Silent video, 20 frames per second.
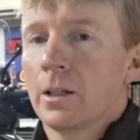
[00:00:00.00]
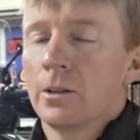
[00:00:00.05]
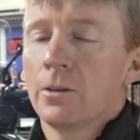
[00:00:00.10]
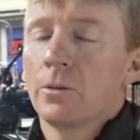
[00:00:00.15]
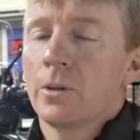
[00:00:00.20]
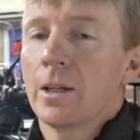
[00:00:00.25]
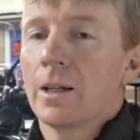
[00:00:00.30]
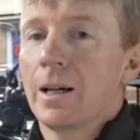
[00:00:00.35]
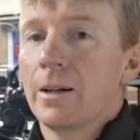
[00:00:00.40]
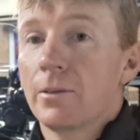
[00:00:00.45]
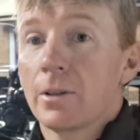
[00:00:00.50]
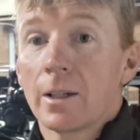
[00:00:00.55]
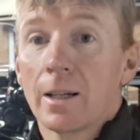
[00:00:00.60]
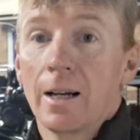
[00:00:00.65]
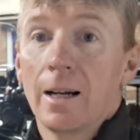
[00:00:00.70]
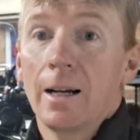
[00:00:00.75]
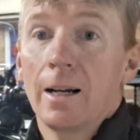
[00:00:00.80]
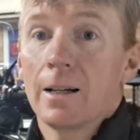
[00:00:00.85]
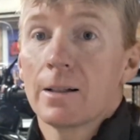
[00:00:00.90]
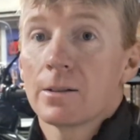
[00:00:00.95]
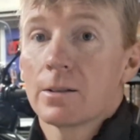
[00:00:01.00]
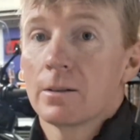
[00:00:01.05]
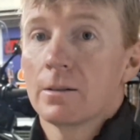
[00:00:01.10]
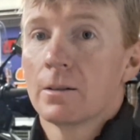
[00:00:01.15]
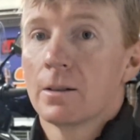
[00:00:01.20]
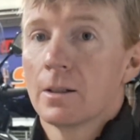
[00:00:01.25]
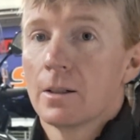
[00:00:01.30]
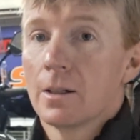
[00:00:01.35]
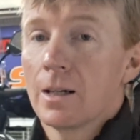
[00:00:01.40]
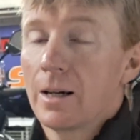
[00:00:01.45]
You'll get other cars and
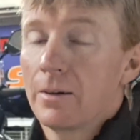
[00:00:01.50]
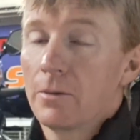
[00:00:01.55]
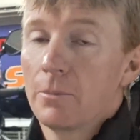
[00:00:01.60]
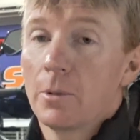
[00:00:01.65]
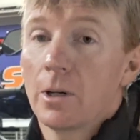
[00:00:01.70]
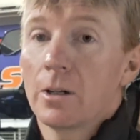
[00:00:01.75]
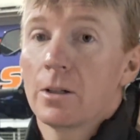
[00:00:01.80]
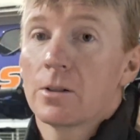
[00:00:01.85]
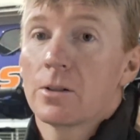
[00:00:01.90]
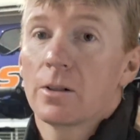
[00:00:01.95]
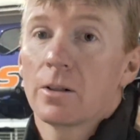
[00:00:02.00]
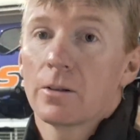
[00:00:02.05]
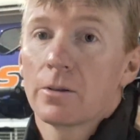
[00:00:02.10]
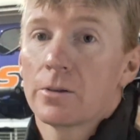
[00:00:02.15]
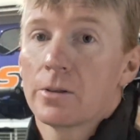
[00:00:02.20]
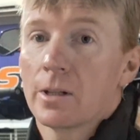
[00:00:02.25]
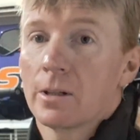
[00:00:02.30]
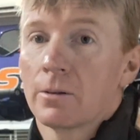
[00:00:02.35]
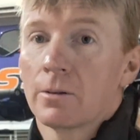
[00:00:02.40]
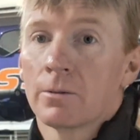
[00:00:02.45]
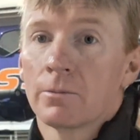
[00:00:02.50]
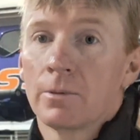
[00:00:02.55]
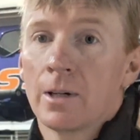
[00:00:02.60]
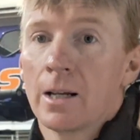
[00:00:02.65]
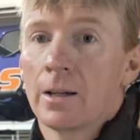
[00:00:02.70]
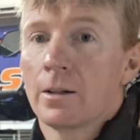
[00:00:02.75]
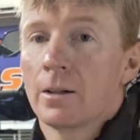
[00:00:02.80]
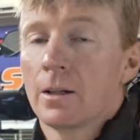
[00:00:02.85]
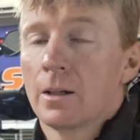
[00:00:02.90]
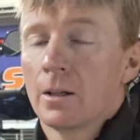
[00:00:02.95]
other motorcycles that will
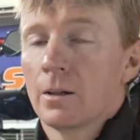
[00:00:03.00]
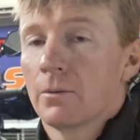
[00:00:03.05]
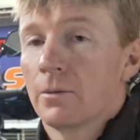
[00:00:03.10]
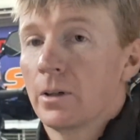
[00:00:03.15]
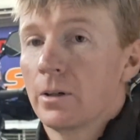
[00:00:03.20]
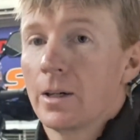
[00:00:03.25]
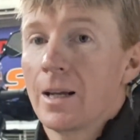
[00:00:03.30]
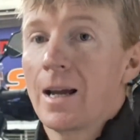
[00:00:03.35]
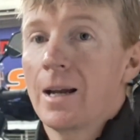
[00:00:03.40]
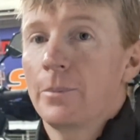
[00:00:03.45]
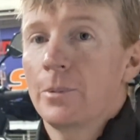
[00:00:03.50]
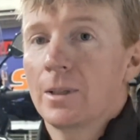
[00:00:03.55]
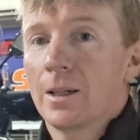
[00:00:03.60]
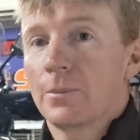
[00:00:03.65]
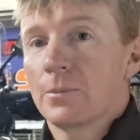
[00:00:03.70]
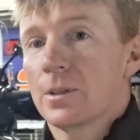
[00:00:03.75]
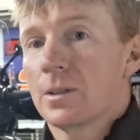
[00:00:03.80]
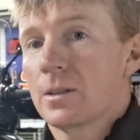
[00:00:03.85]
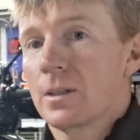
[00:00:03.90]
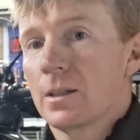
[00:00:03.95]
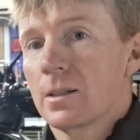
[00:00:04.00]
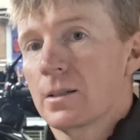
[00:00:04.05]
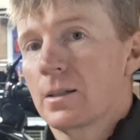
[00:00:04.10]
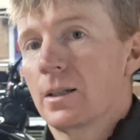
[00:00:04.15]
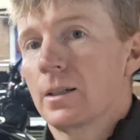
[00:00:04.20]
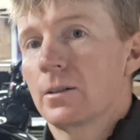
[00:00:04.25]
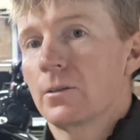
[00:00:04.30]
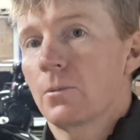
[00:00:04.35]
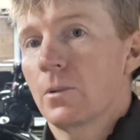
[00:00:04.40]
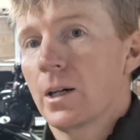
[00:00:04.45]
run very happy up to
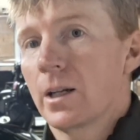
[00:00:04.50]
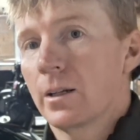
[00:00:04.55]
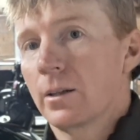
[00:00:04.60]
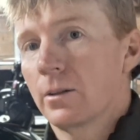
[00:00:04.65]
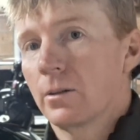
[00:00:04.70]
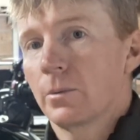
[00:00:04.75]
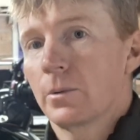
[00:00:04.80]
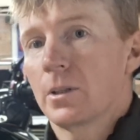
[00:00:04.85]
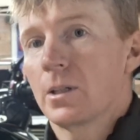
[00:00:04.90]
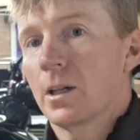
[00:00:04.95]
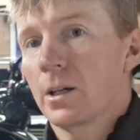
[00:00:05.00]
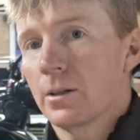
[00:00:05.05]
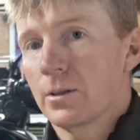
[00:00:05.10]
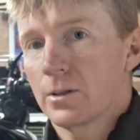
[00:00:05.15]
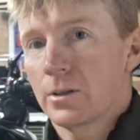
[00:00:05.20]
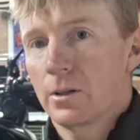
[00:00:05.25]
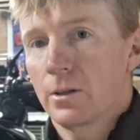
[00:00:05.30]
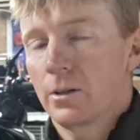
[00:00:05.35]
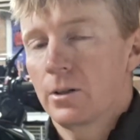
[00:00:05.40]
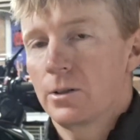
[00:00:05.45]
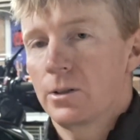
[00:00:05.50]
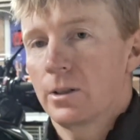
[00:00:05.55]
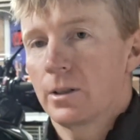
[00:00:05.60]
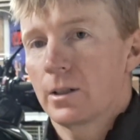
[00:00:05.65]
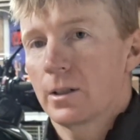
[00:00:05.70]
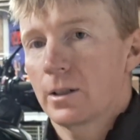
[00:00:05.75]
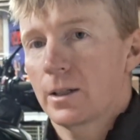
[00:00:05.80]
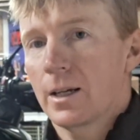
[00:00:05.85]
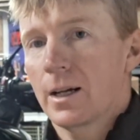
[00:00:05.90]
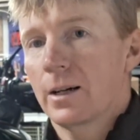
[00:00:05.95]
16 to 1 and there'll be no surging
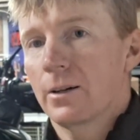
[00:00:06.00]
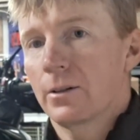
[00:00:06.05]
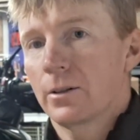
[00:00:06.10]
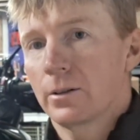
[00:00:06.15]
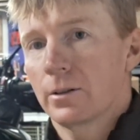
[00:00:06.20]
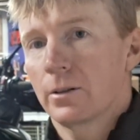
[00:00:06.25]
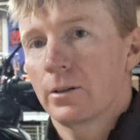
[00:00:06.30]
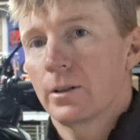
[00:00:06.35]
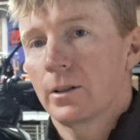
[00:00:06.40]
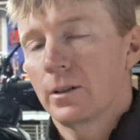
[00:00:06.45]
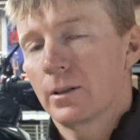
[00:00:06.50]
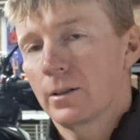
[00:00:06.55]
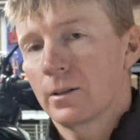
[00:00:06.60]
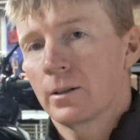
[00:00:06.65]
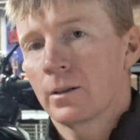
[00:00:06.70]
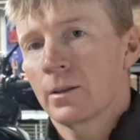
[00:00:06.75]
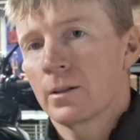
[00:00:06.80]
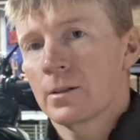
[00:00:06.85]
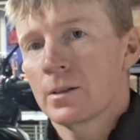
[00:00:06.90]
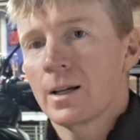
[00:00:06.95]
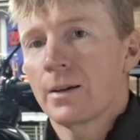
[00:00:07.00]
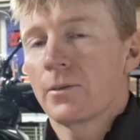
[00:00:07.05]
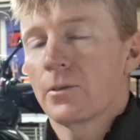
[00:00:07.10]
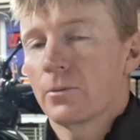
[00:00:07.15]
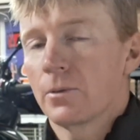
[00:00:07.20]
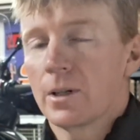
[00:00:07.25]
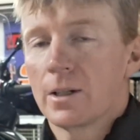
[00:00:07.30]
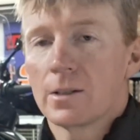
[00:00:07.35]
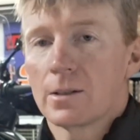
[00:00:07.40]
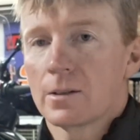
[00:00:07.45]
and carry on. And there's other
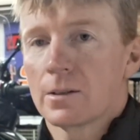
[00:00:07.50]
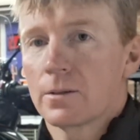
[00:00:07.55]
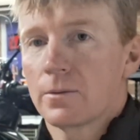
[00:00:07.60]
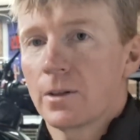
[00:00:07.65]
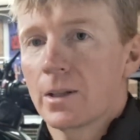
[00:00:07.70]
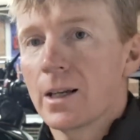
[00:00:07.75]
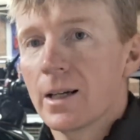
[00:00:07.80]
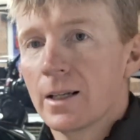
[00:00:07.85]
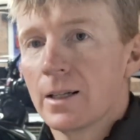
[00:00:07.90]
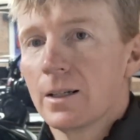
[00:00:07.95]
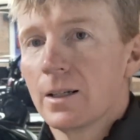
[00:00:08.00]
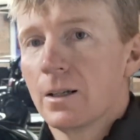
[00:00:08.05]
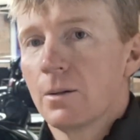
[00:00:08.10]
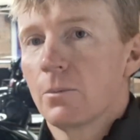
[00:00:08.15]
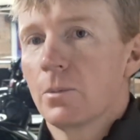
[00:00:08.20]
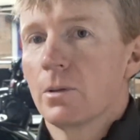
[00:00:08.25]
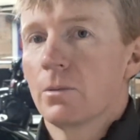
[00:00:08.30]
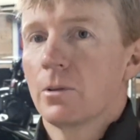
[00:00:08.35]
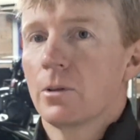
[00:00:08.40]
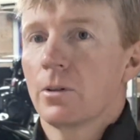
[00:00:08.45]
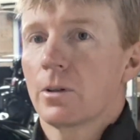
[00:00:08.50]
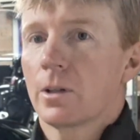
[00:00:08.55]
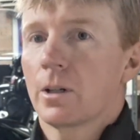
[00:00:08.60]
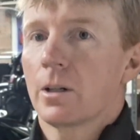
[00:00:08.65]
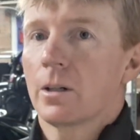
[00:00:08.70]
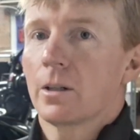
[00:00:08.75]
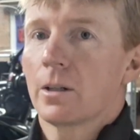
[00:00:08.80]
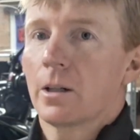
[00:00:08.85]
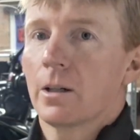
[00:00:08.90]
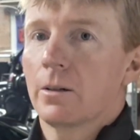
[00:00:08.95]
reasons for that, but we're not
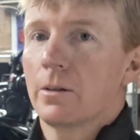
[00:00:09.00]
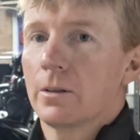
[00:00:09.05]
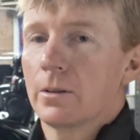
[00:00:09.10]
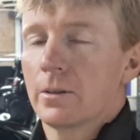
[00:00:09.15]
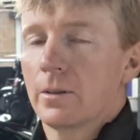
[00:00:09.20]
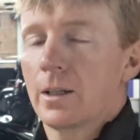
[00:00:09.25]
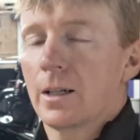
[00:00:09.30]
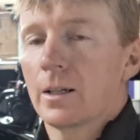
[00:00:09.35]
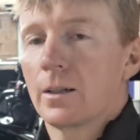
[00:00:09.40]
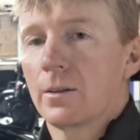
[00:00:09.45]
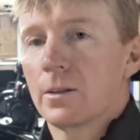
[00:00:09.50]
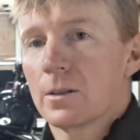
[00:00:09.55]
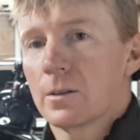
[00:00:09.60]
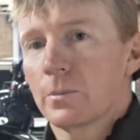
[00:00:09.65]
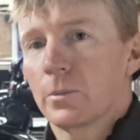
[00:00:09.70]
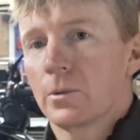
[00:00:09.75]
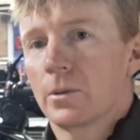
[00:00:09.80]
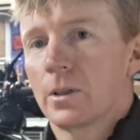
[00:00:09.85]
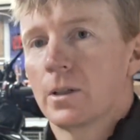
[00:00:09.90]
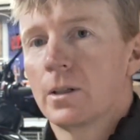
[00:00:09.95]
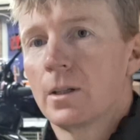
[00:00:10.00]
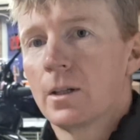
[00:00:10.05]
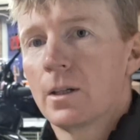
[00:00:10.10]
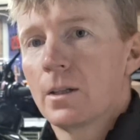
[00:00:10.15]
going to go into that at this point.